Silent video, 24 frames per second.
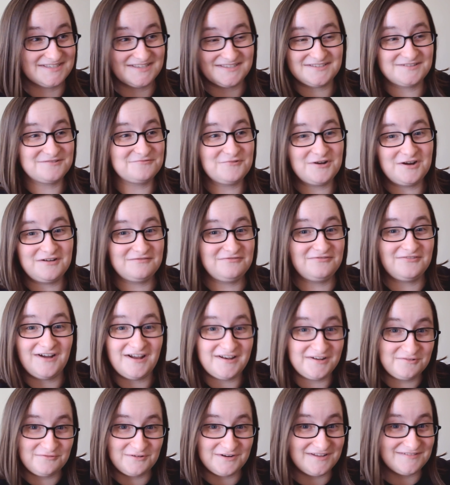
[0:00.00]
this isn't weird for
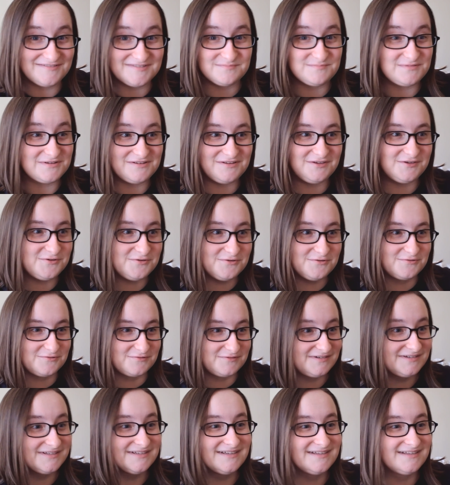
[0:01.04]
anyone else but you.